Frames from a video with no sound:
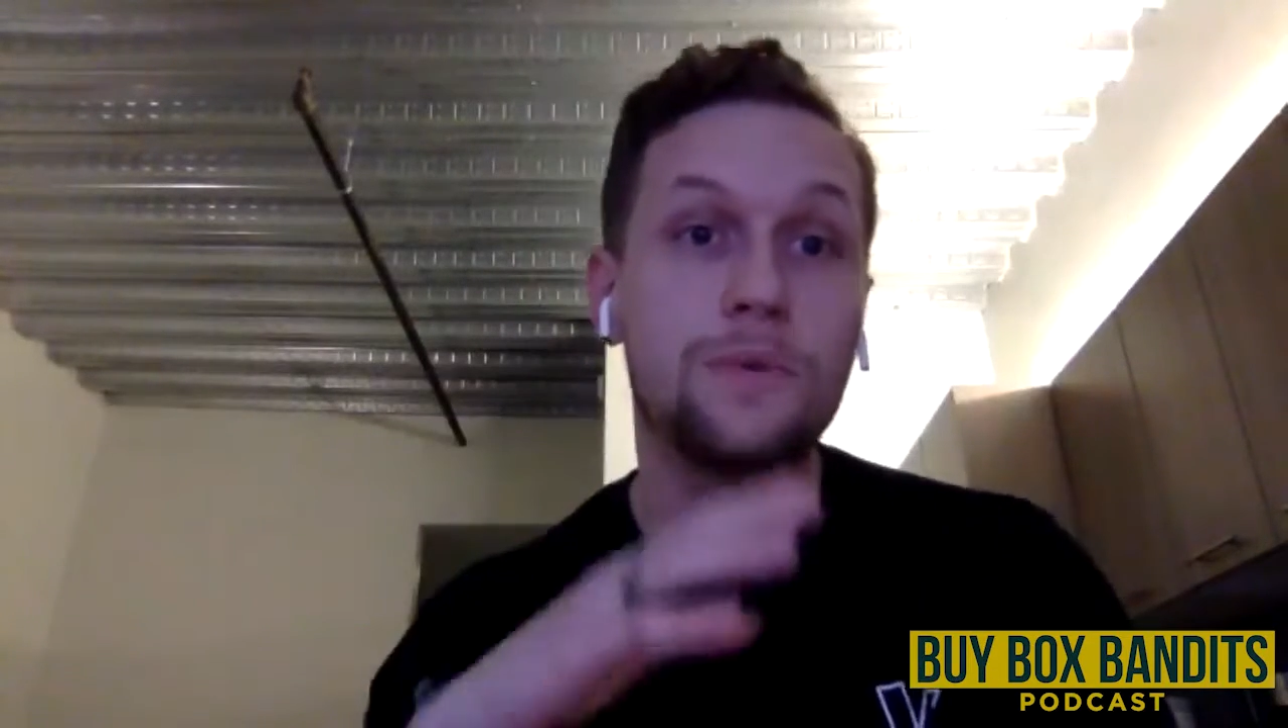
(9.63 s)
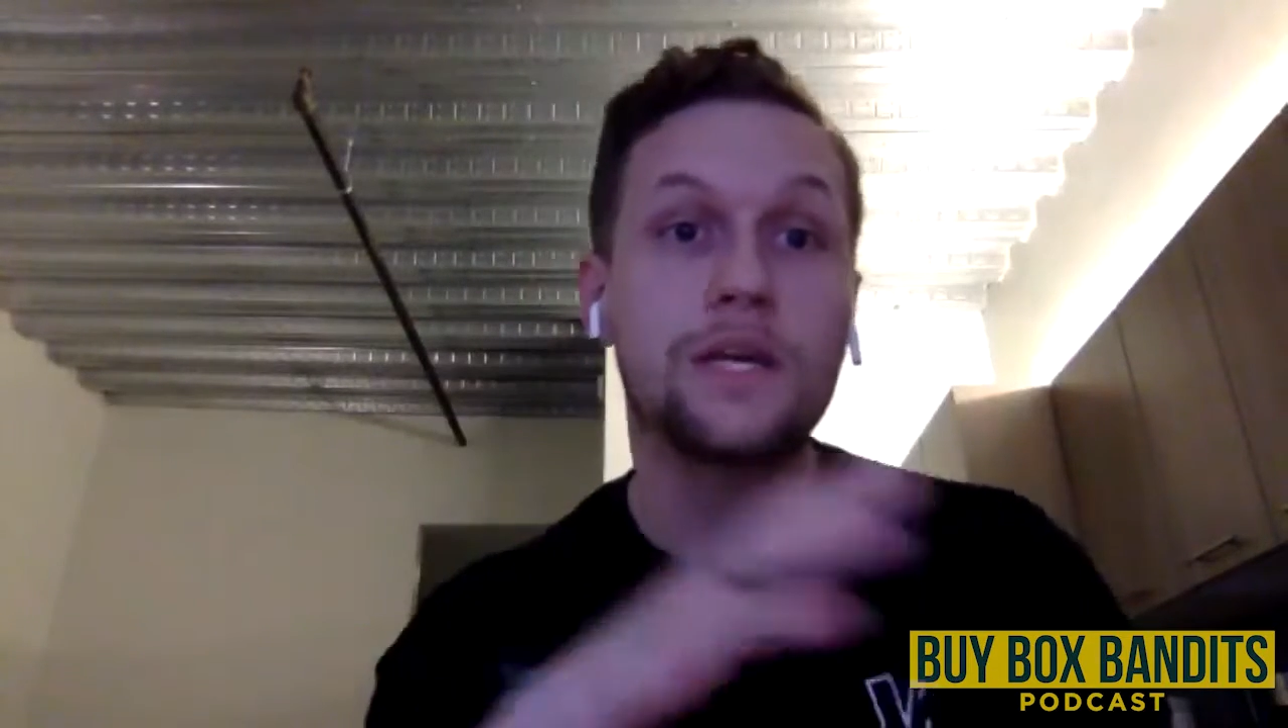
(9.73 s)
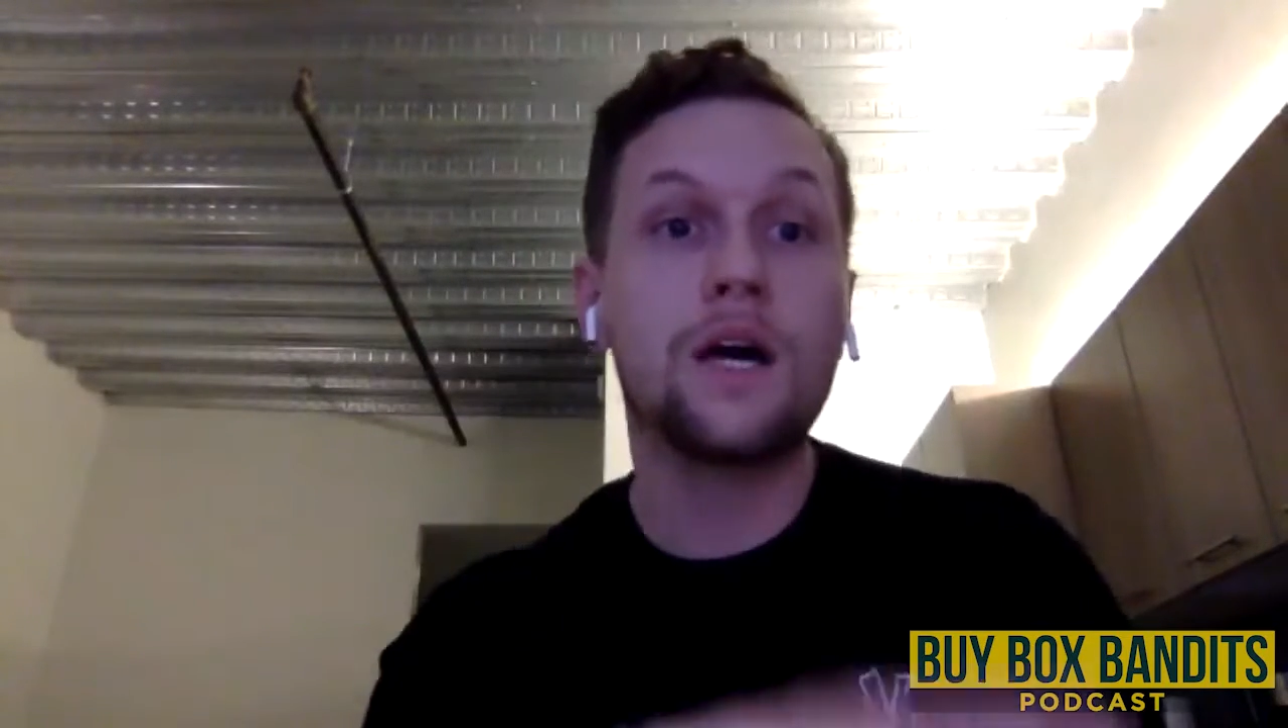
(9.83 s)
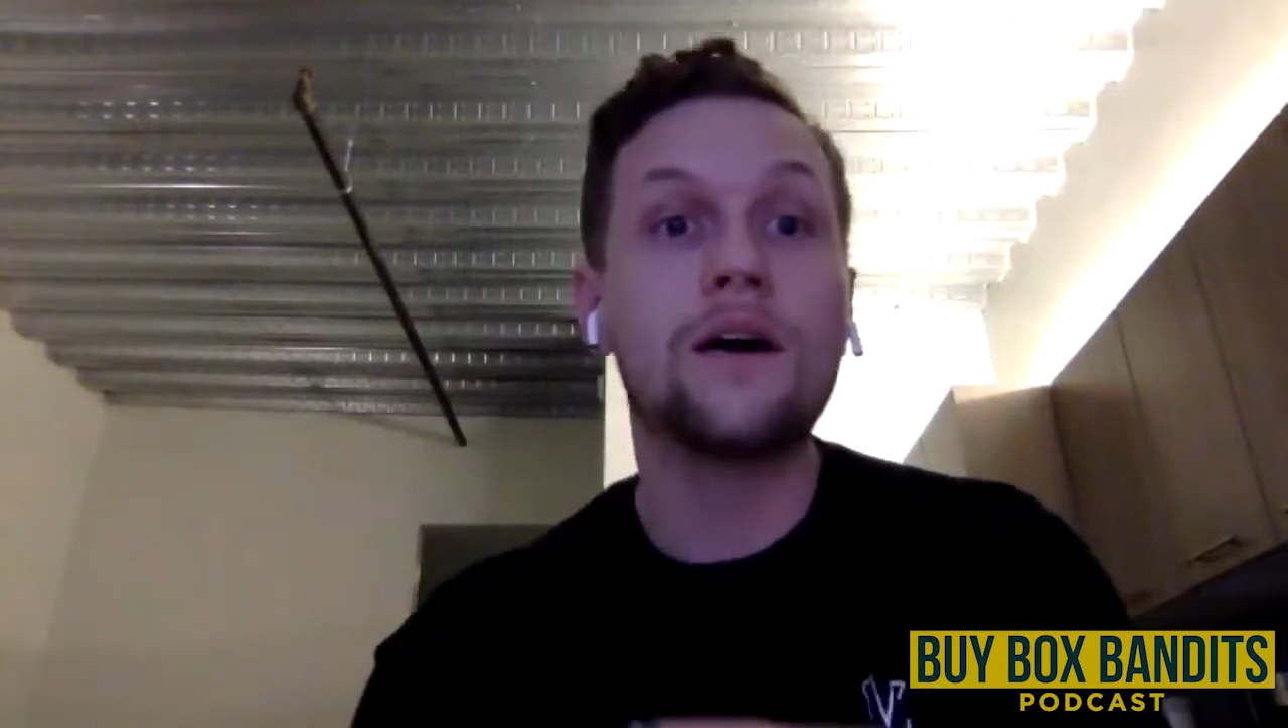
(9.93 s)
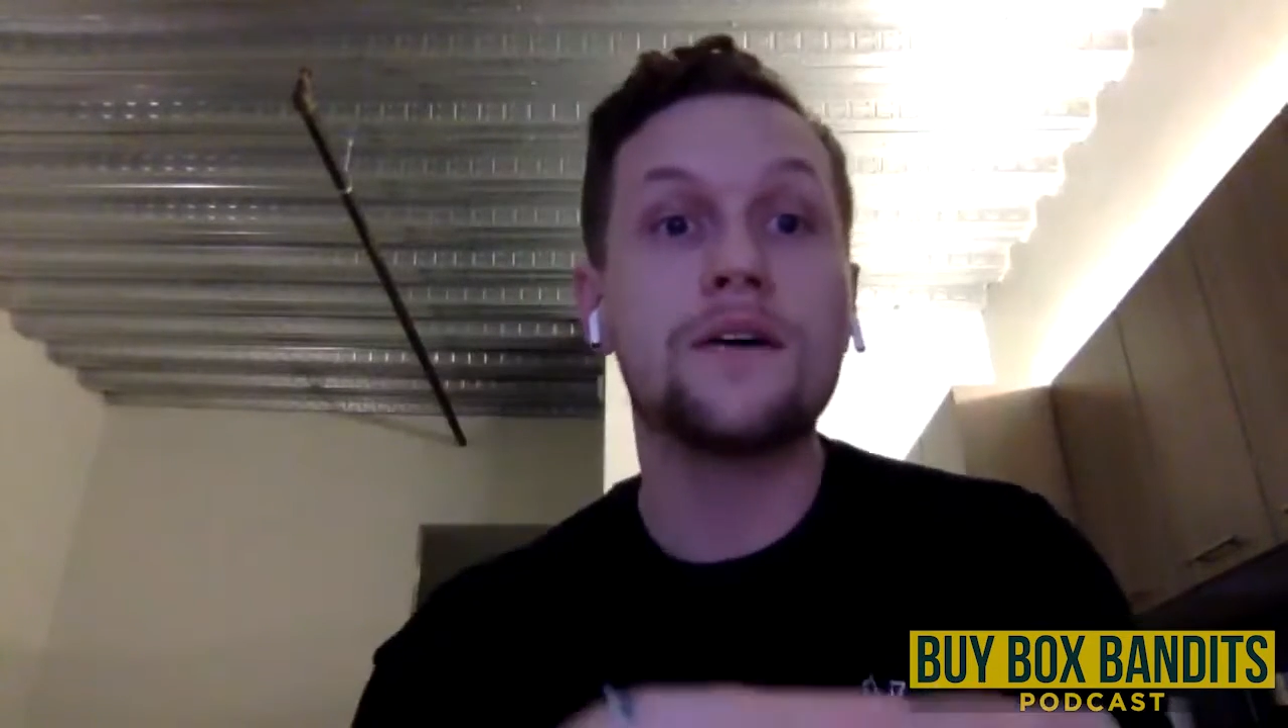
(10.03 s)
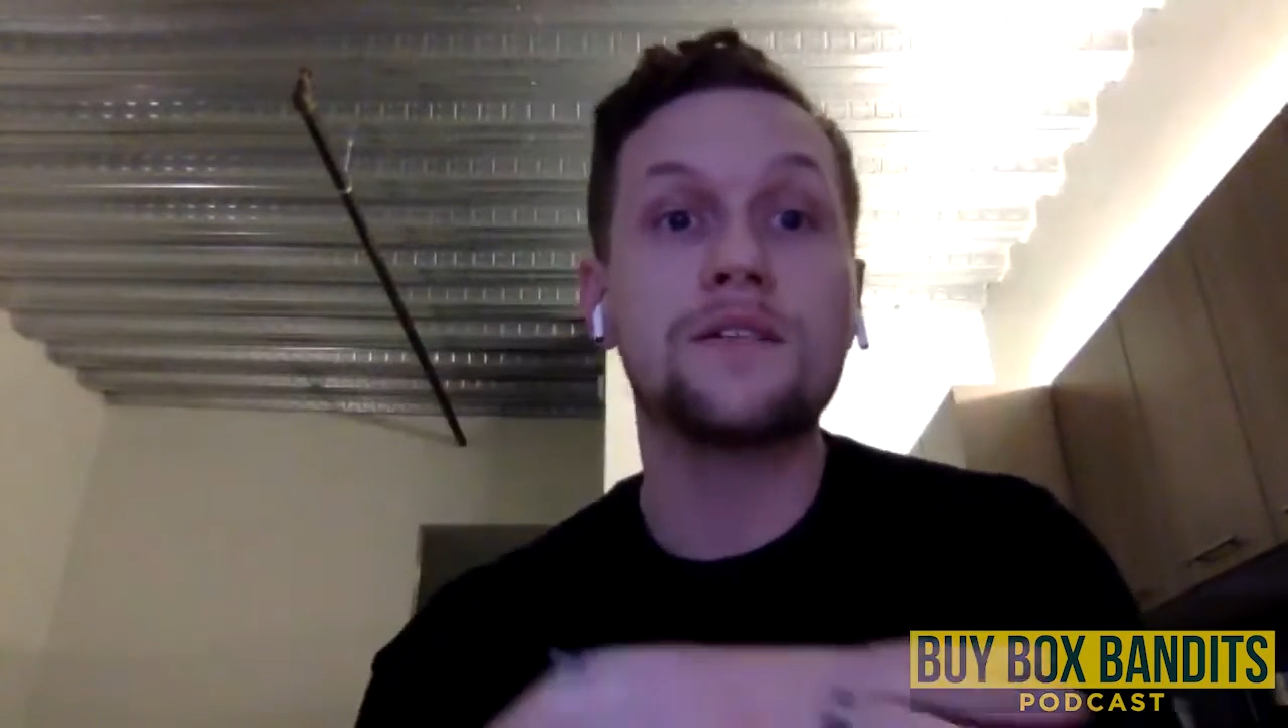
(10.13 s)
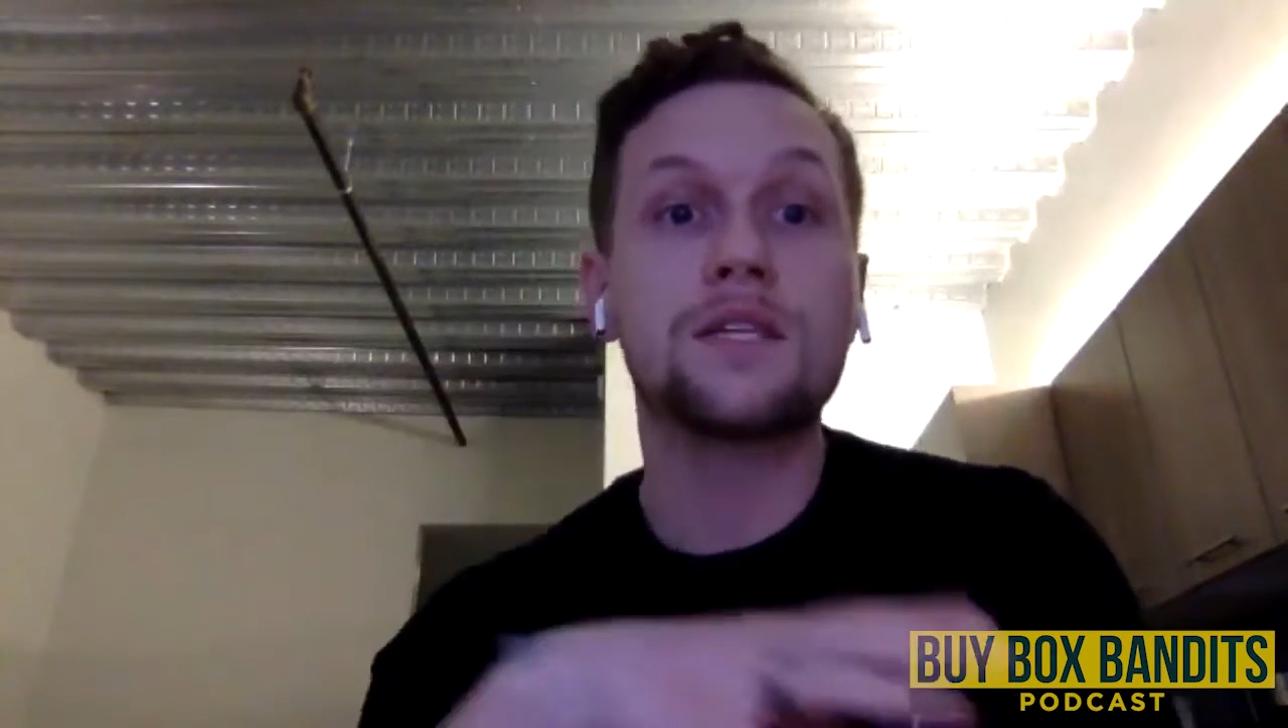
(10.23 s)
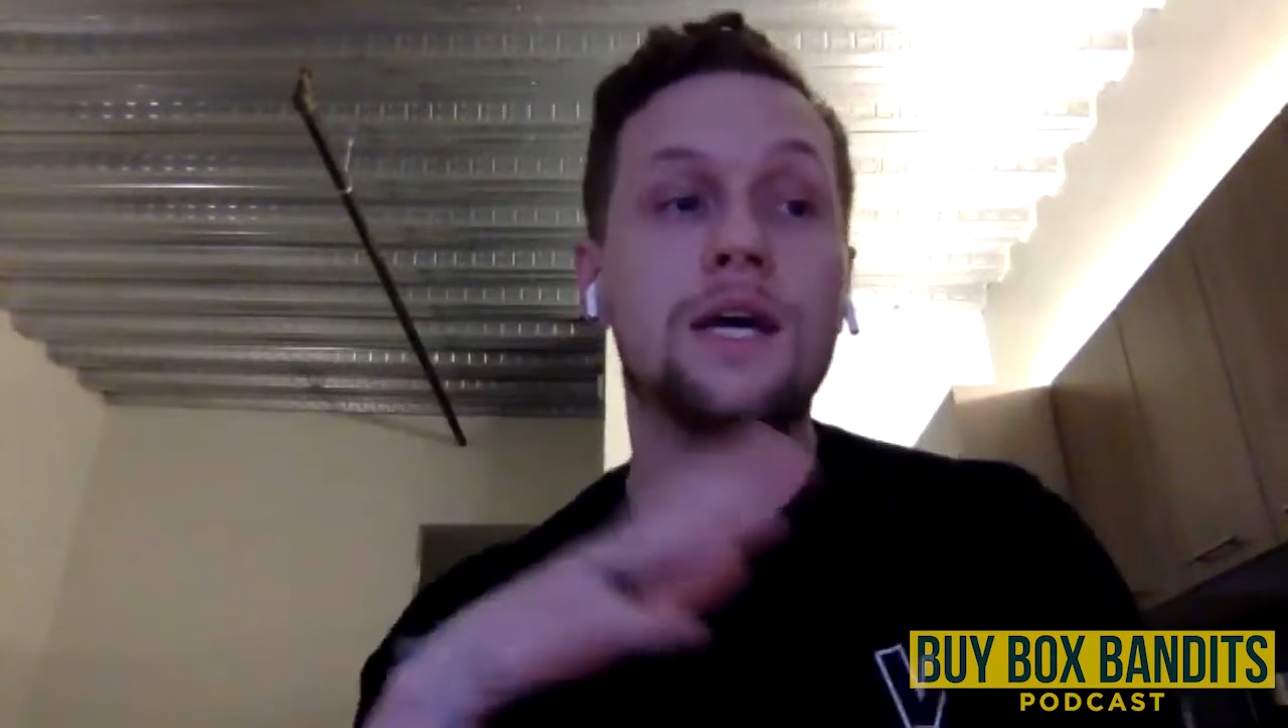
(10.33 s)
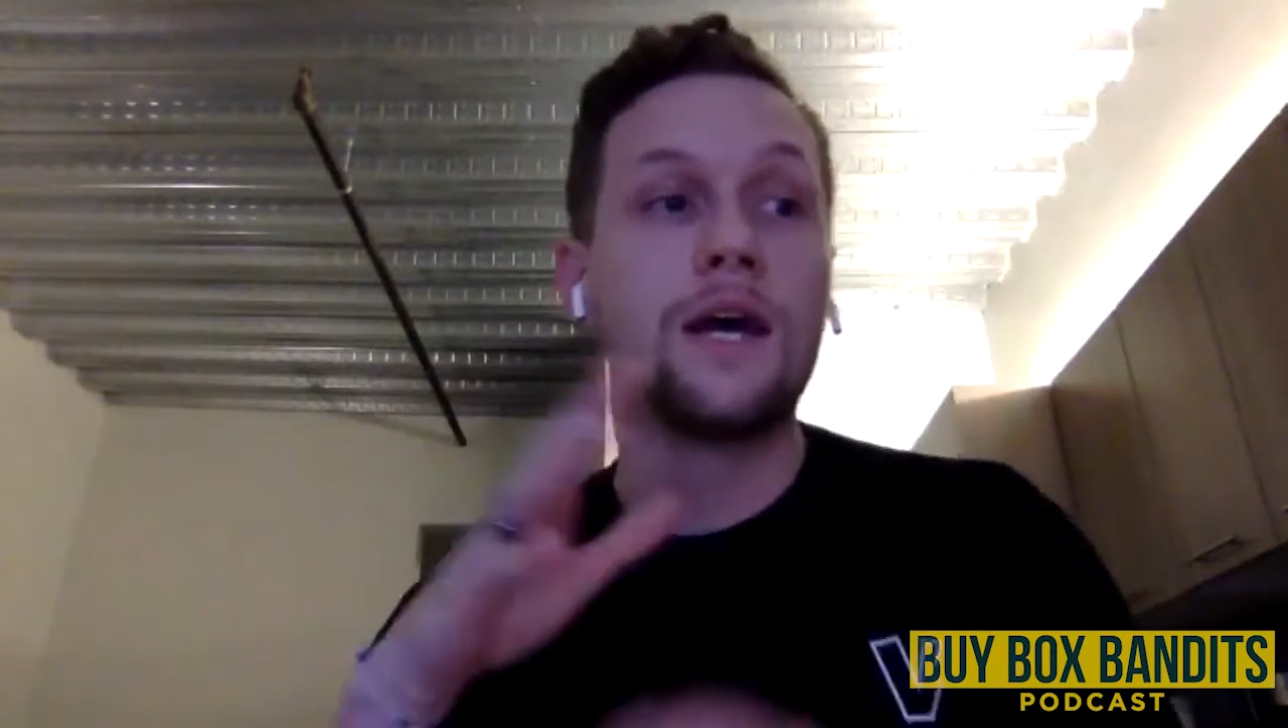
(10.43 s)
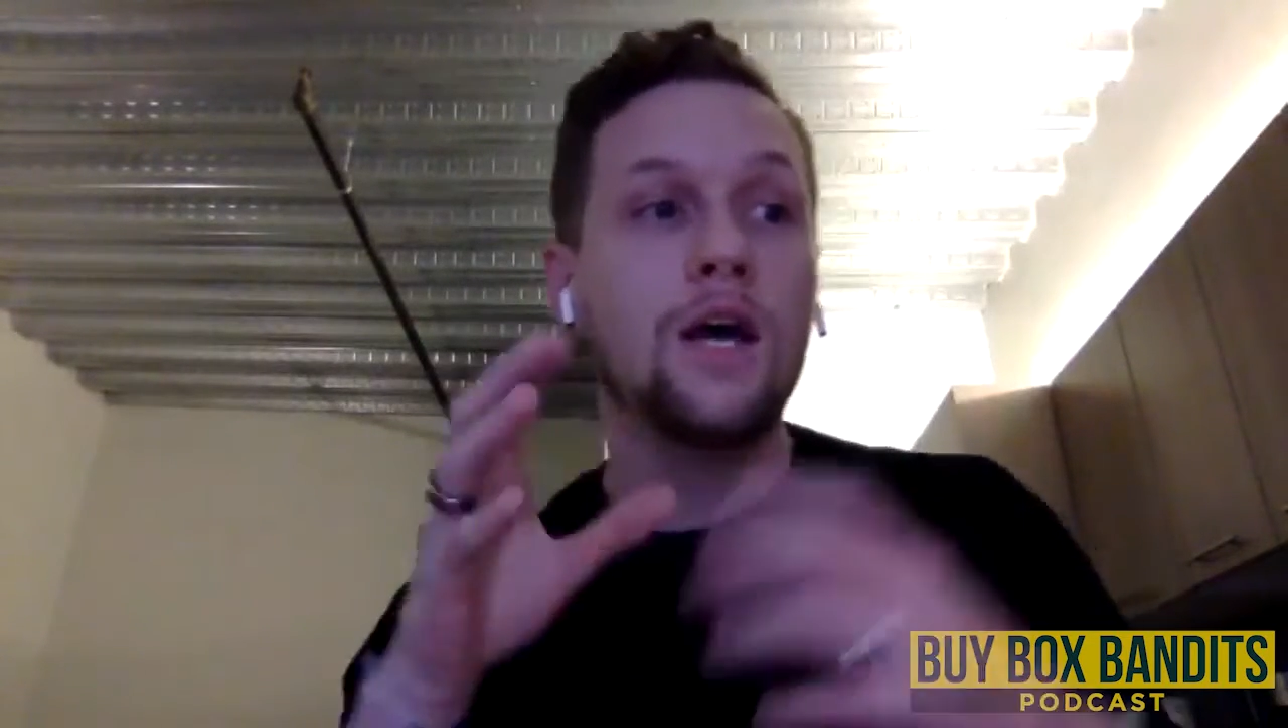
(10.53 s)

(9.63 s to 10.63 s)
because